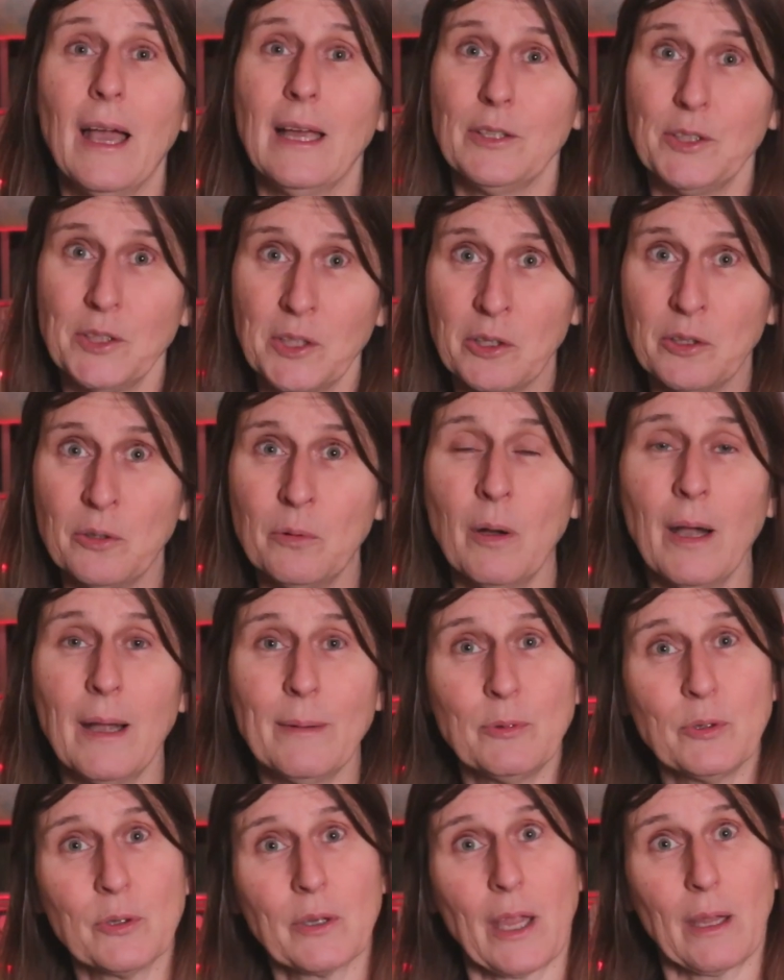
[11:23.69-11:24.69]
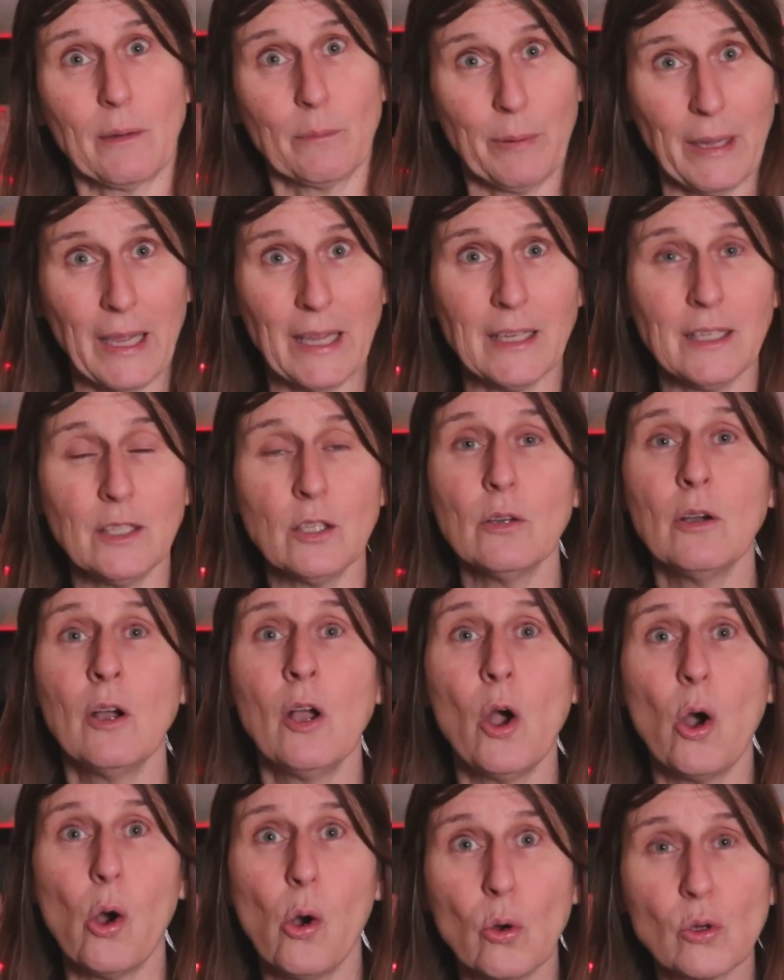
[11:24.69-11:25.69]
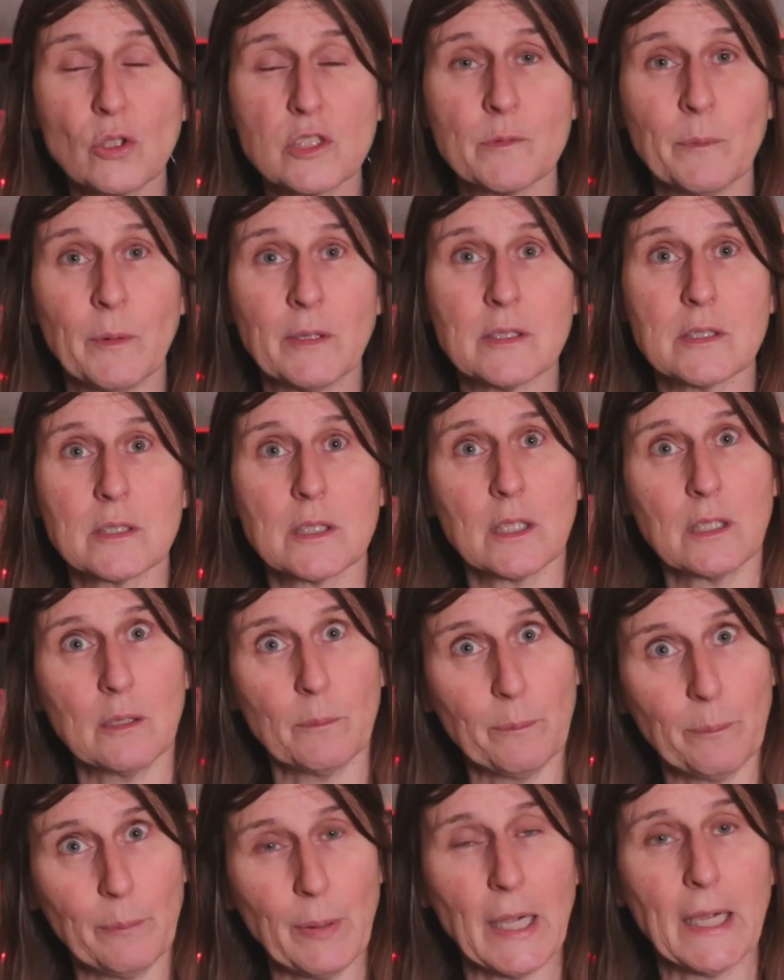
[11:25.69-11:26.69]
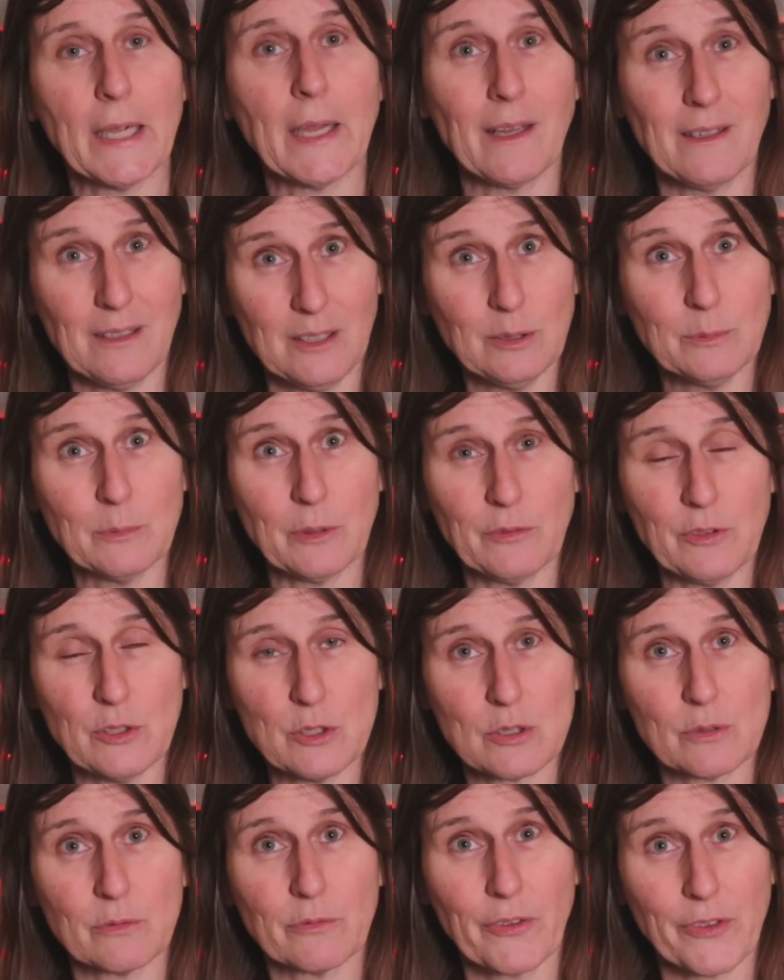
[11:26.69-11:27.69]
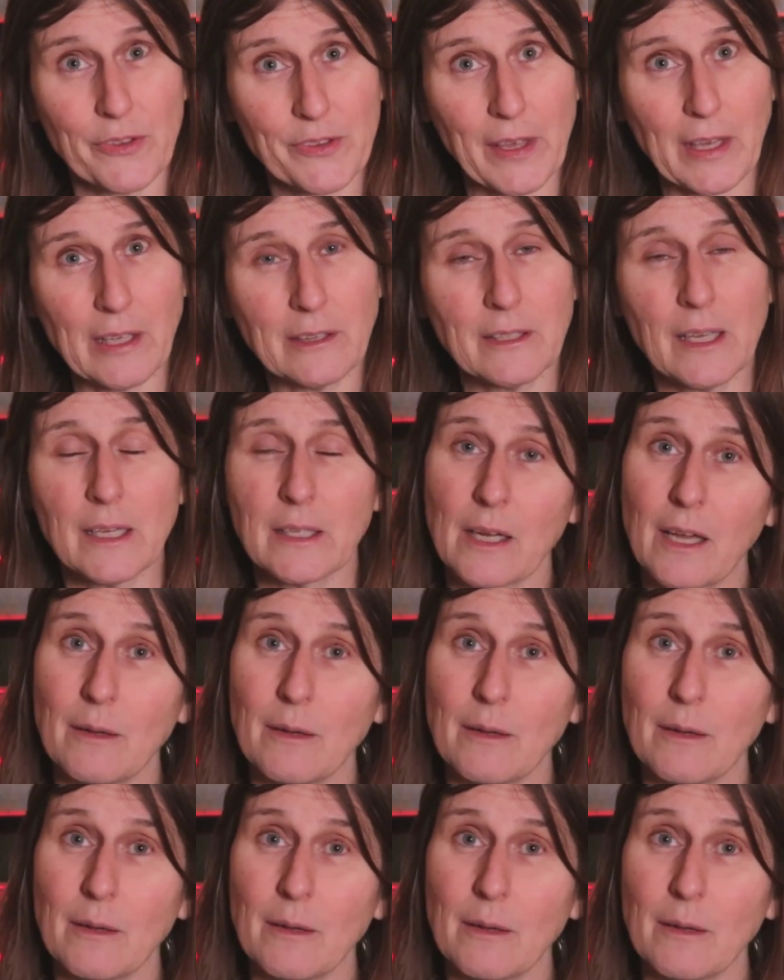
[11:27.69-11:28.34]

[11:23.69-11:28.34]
And no, I'm not getting paid or sponsored by Luma Fusion for saying that.